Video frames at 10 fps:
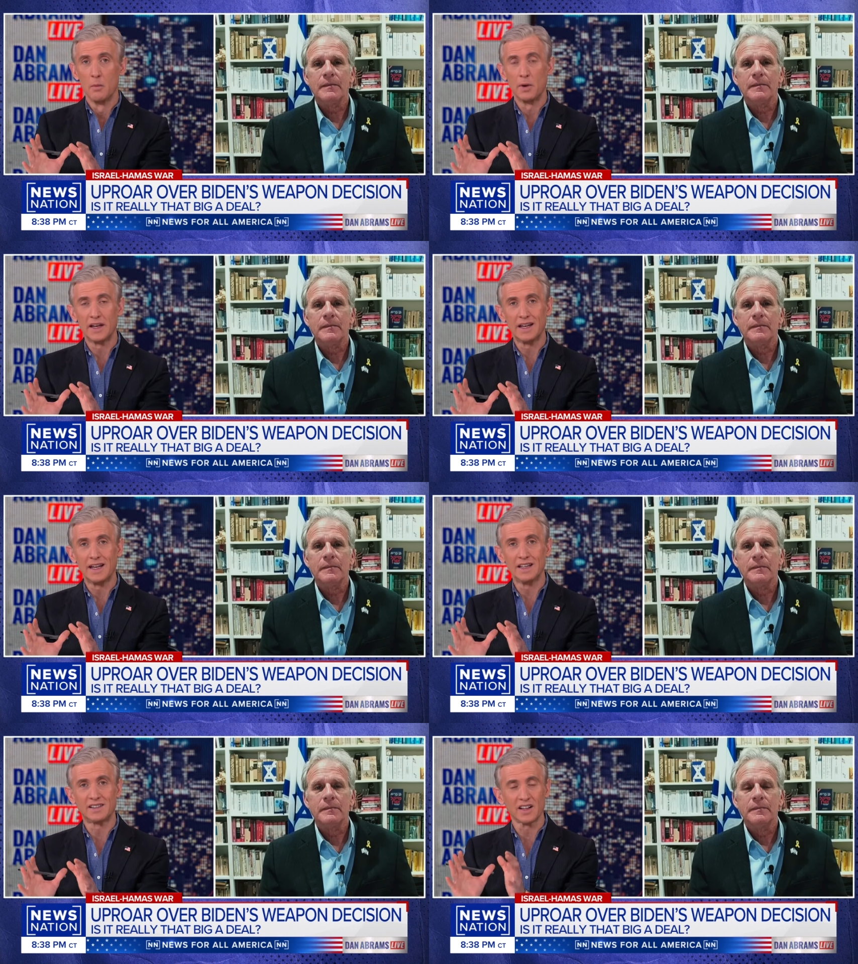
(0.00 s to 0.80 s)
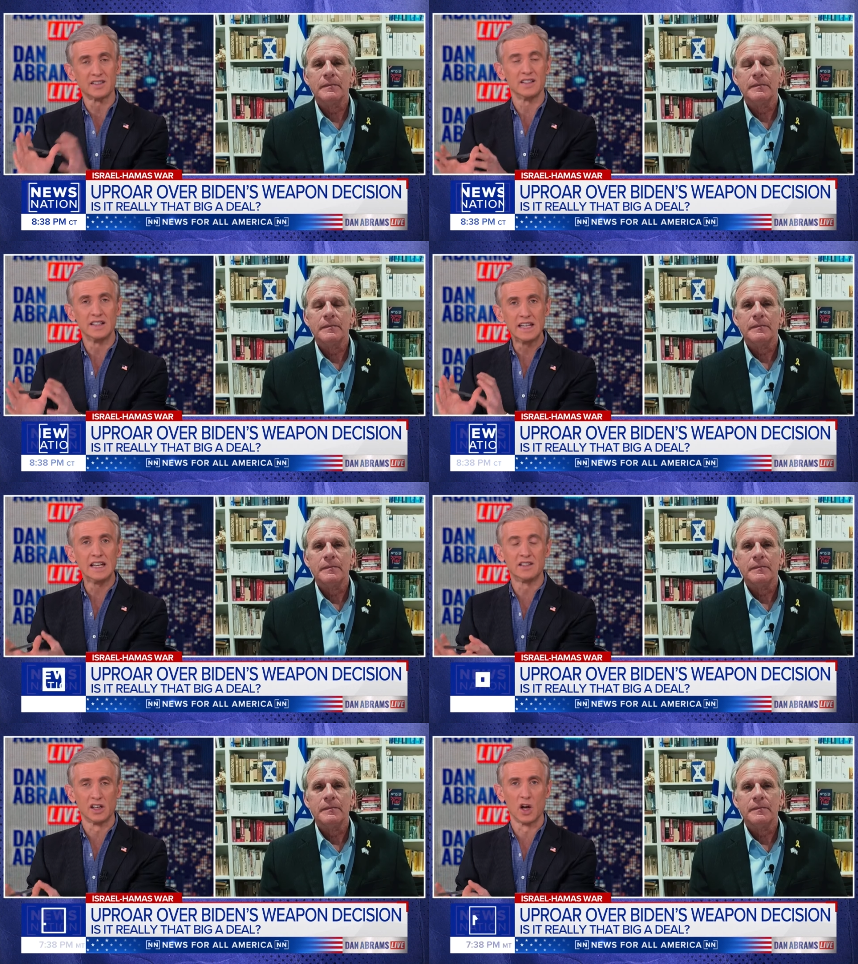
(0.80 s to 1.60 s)
Speaker 1: But it doesn't
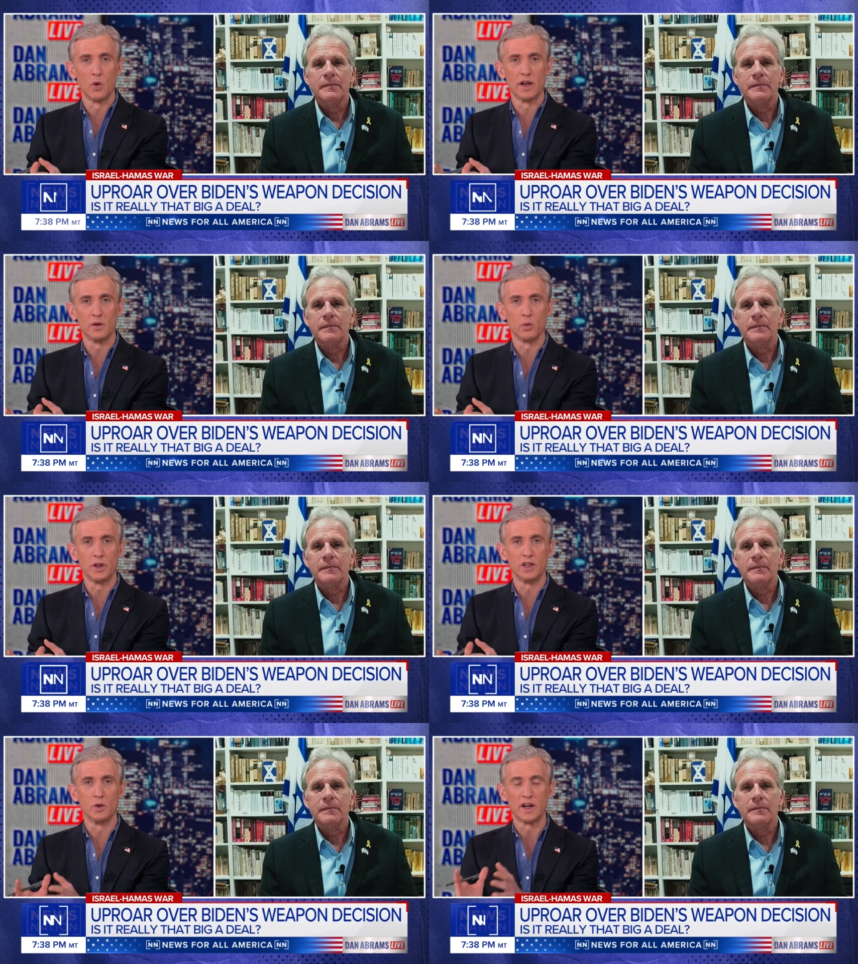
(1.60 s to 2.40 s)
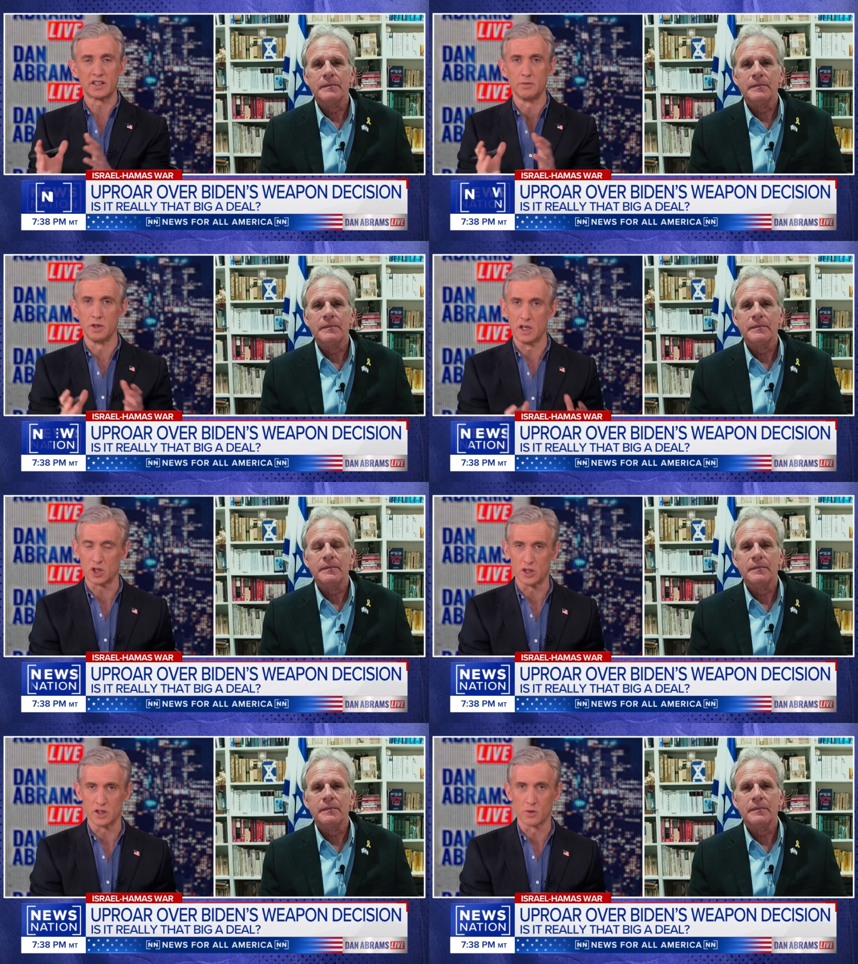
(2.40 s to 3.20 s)
need to go in with U.S.
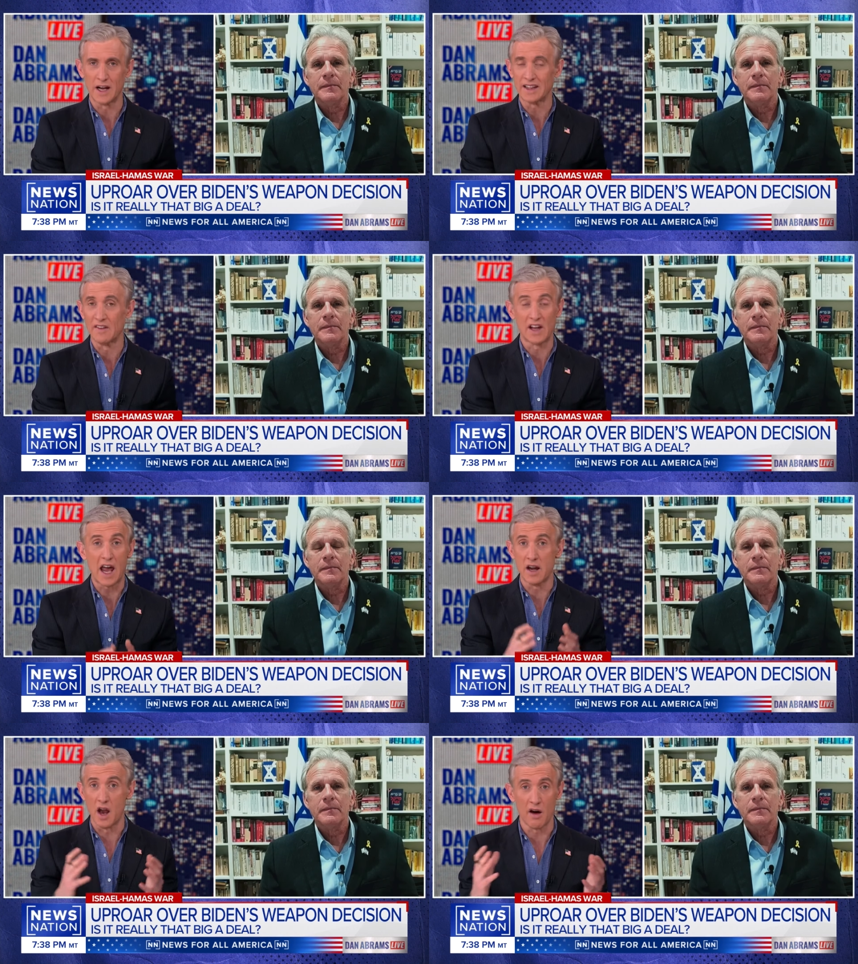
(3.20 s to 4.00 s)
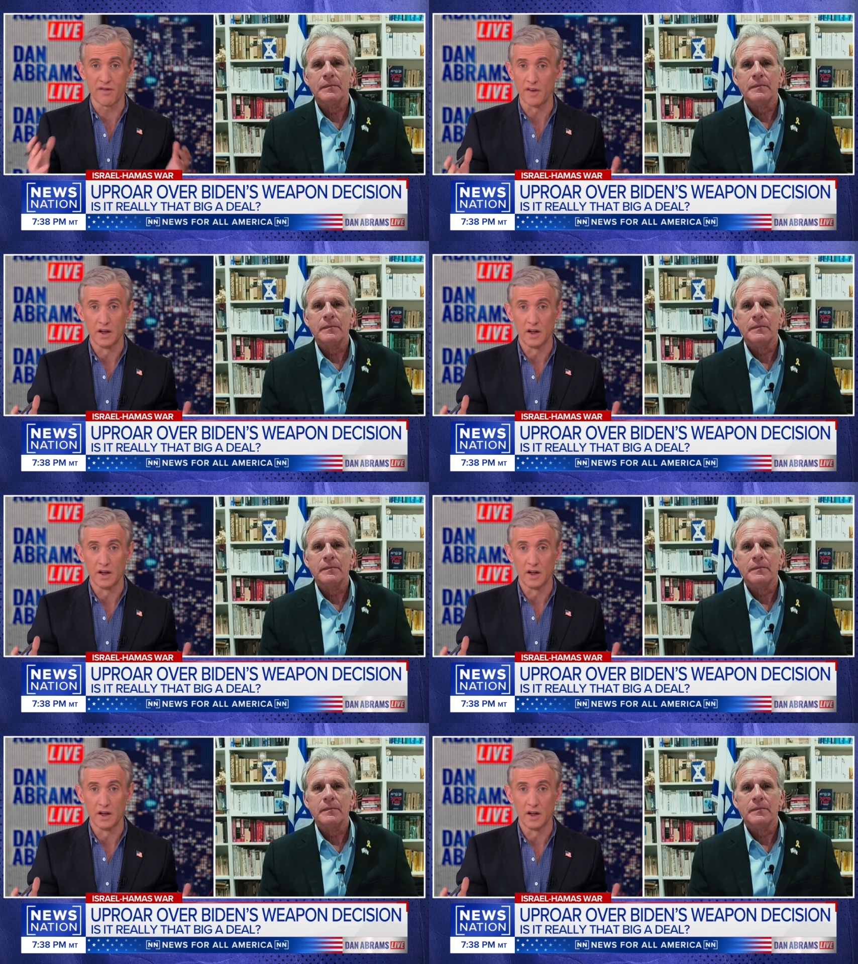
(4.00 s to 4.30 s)
munitions, right? They've got enough.